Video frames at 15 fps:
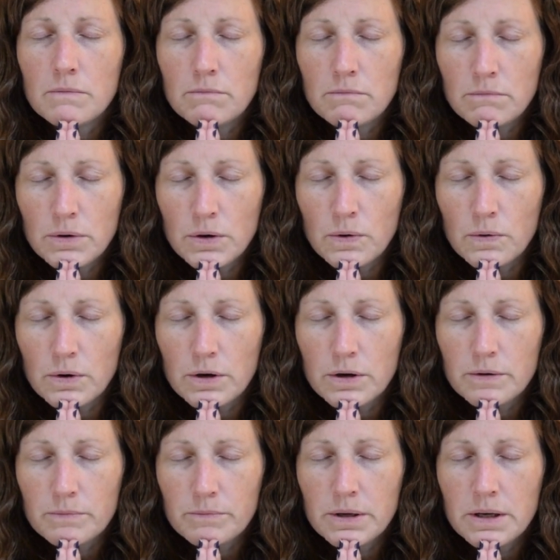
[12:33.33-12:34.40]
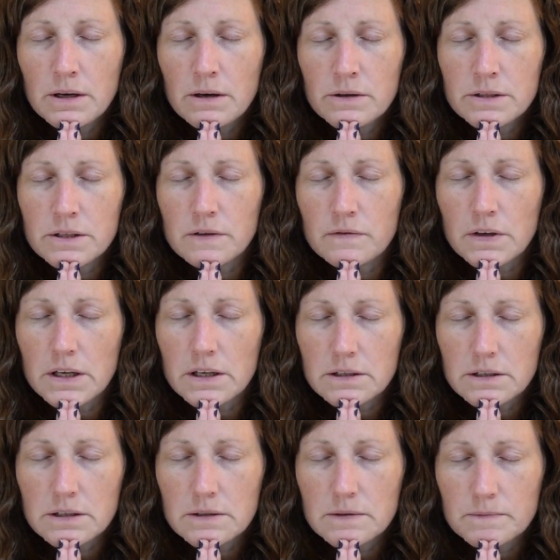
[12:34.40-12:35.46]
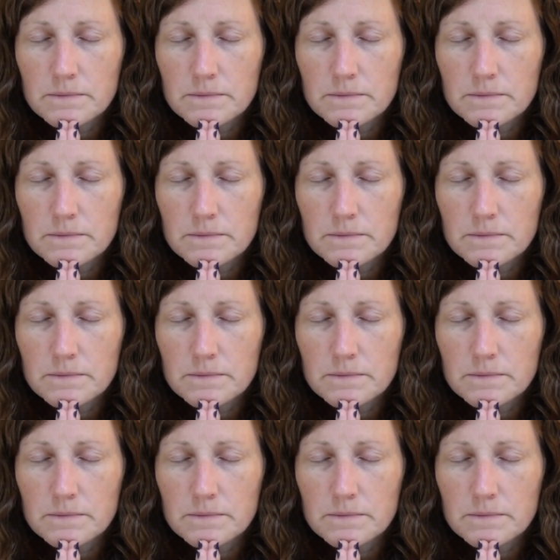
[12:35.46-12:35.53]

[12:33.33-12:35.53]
more because of it.